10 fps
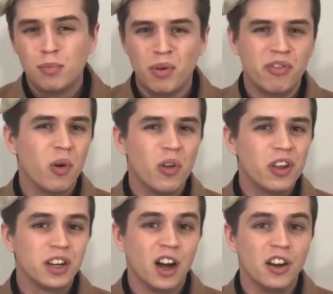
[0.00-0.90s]
Before the
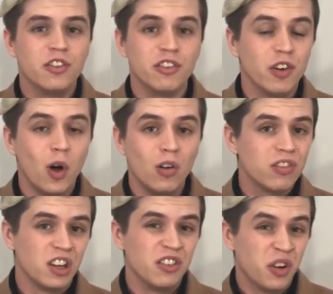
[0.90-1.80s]
gun devolves
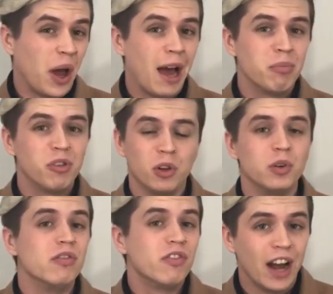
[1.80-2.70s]
into
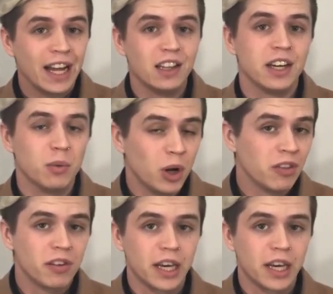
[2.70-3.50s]
absolute failure once